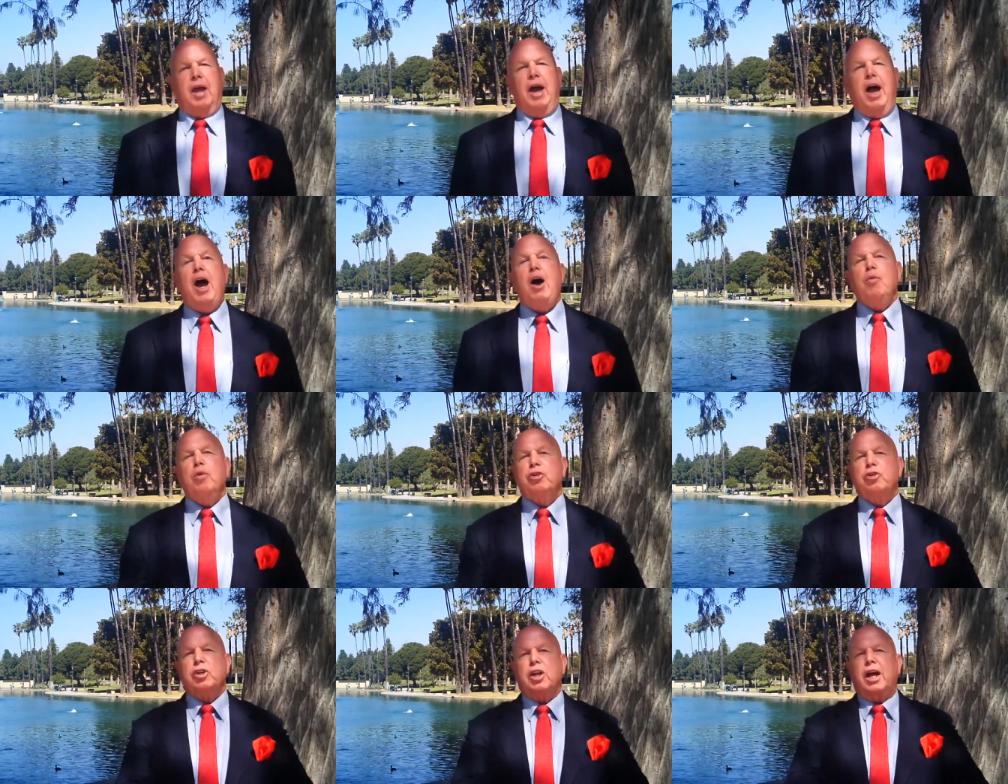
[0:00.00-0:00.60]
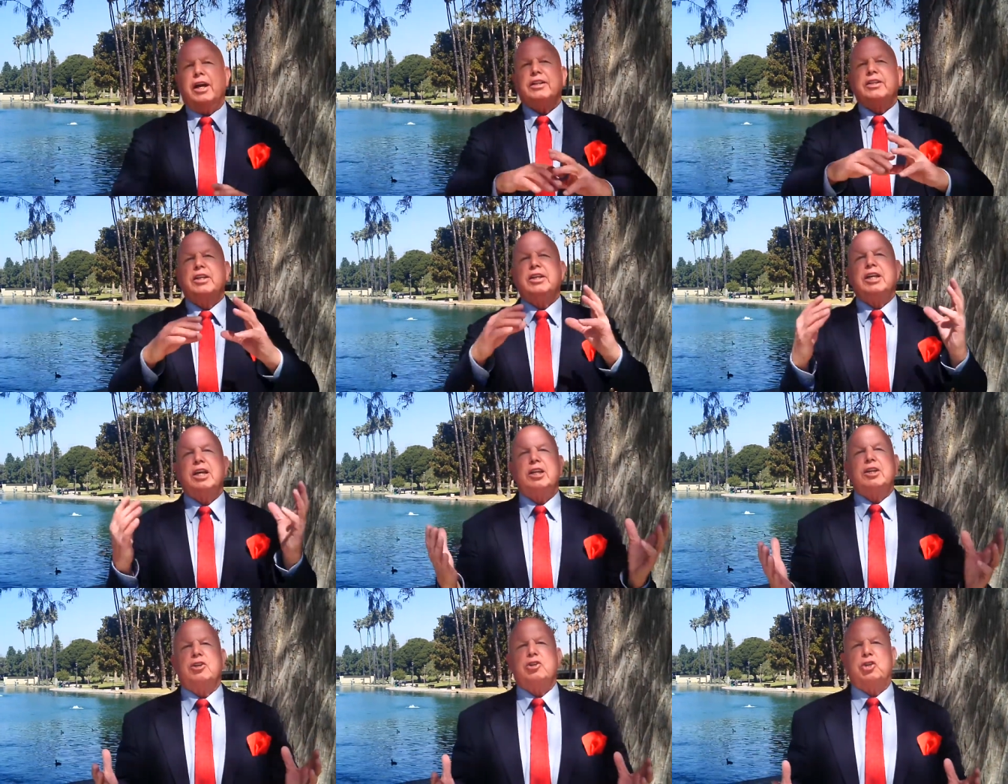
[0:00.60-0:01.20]
How would you like to
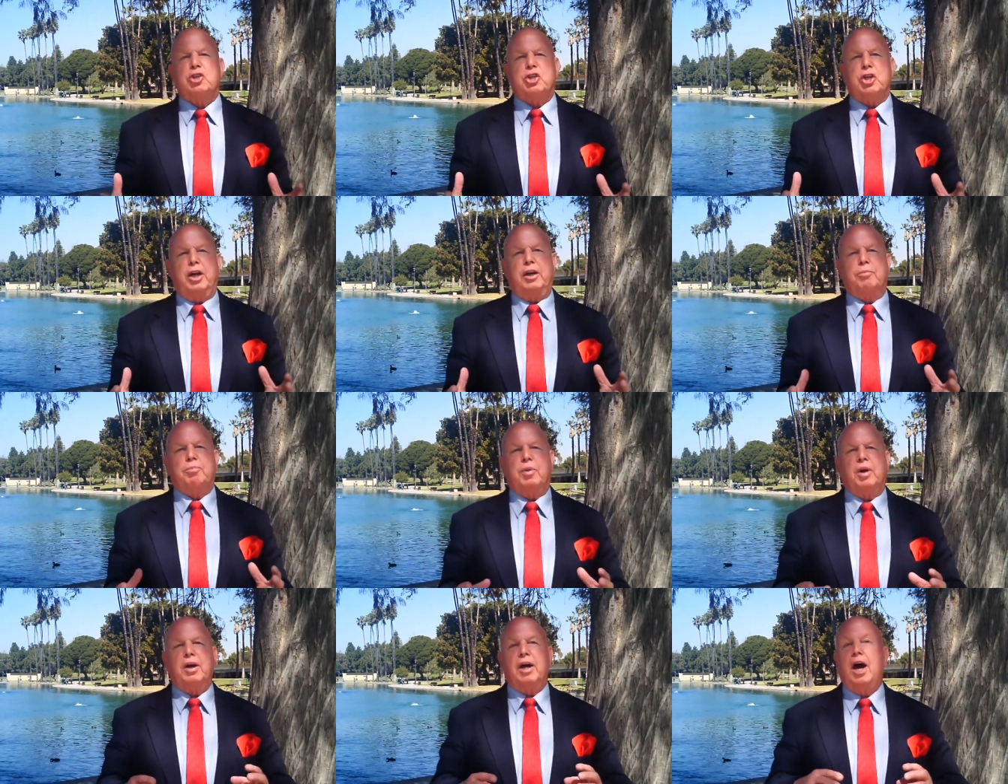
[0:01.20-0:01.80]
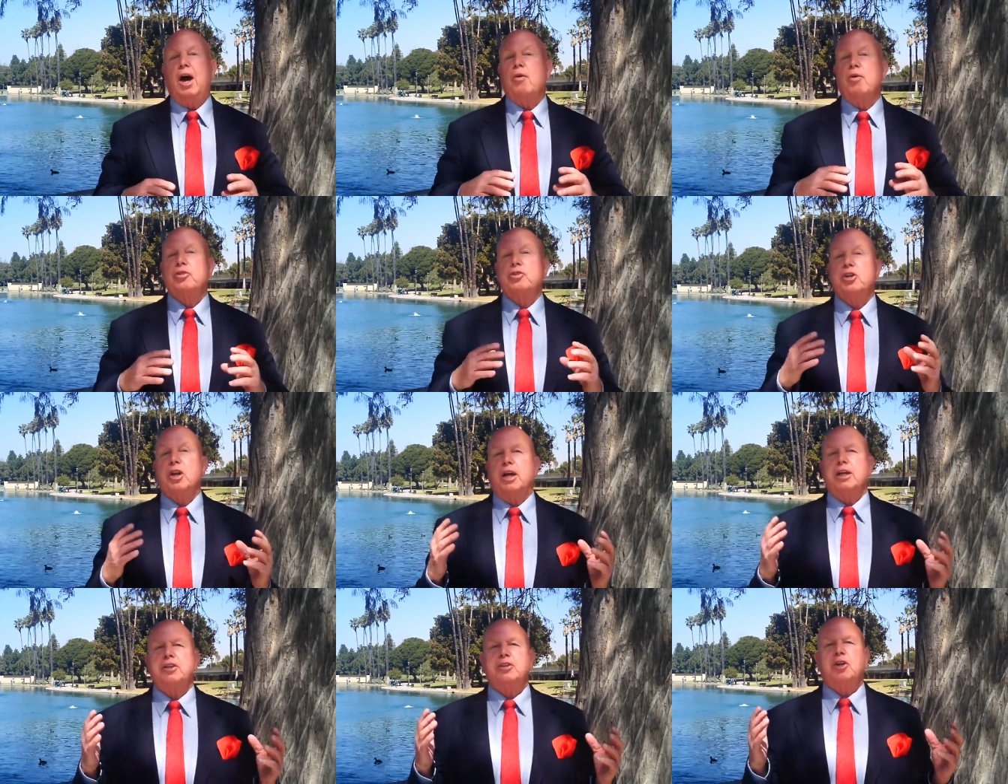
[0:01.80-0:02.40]
get in shape? How would you
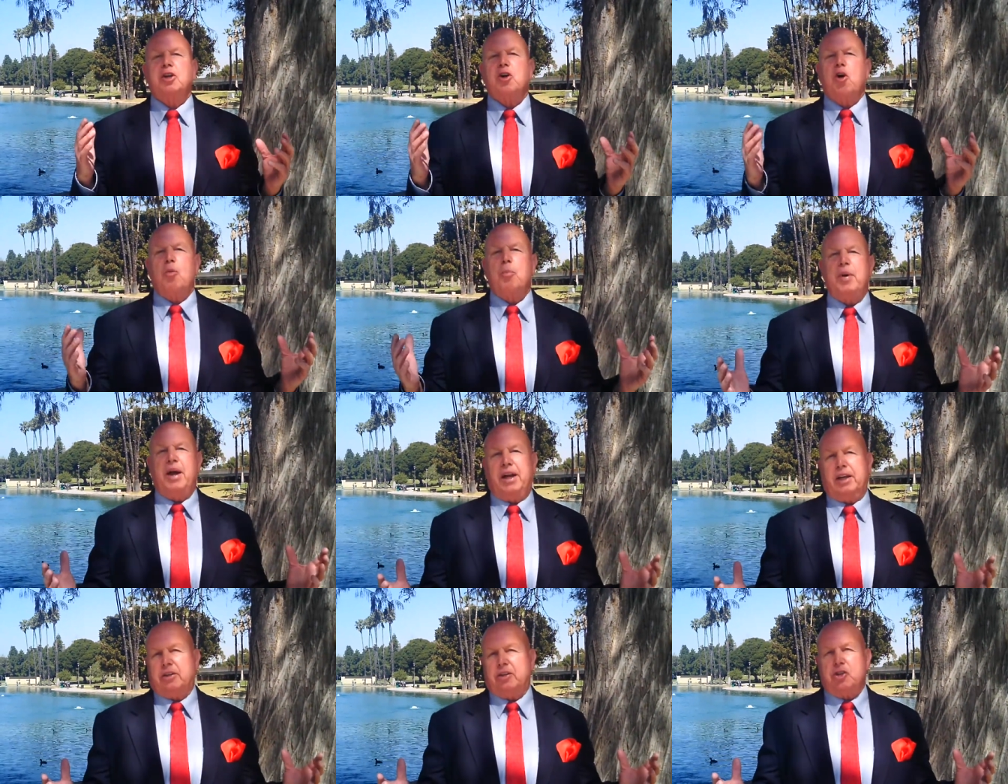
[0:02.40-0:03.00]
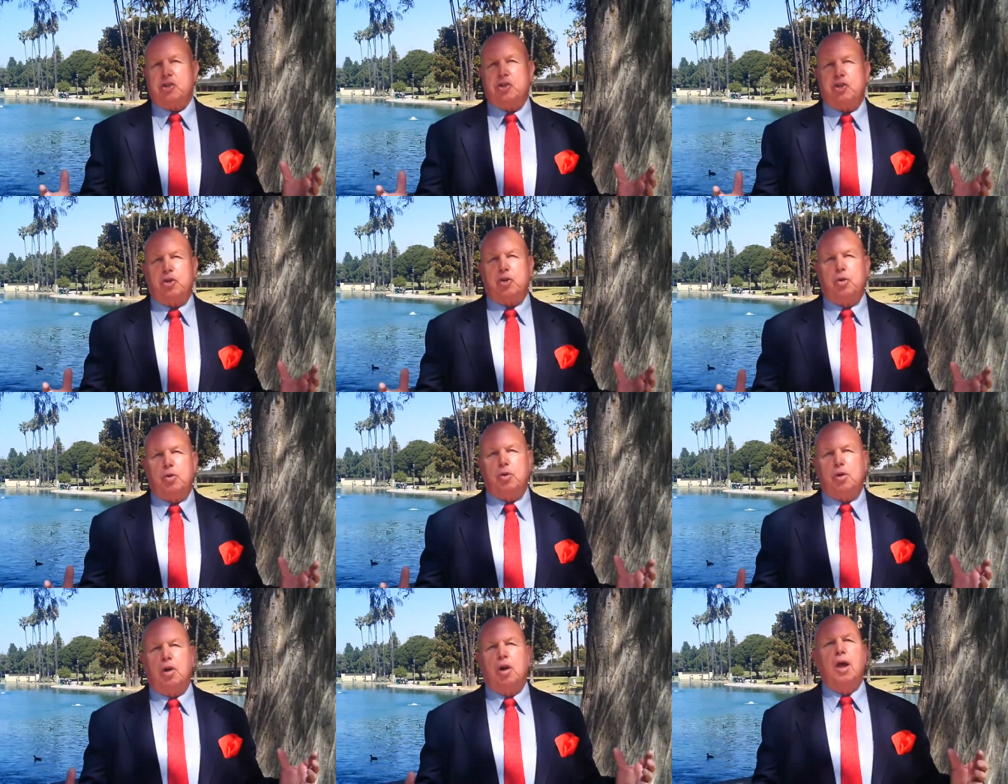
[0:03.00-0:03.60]
like to go back to
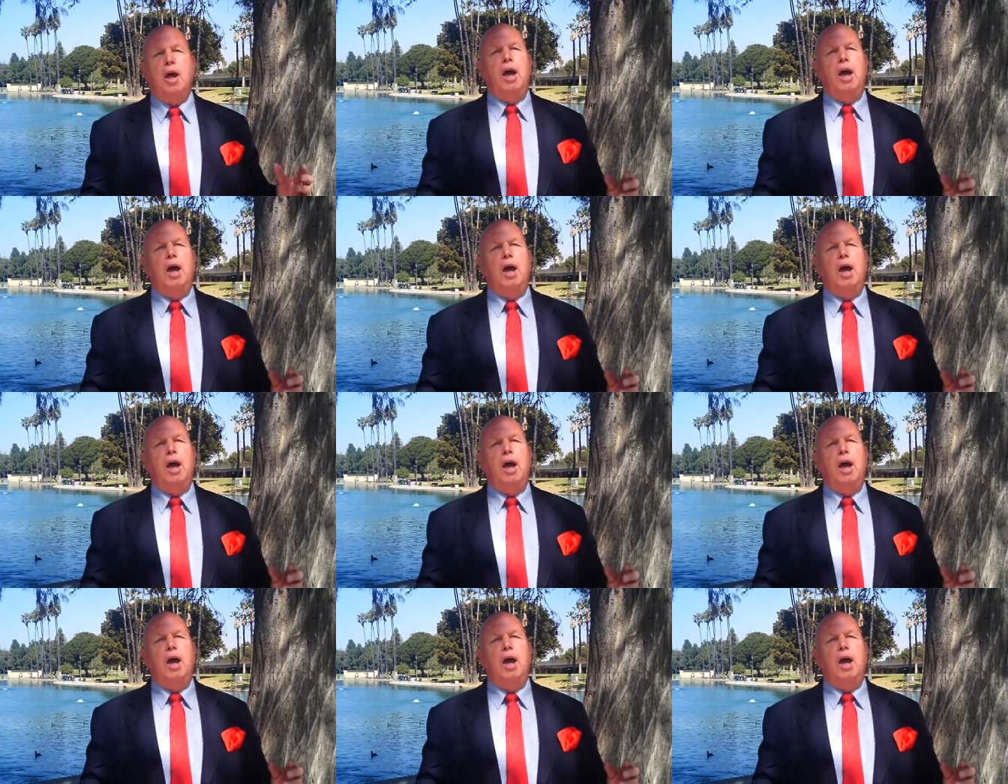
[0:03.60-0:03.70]
school?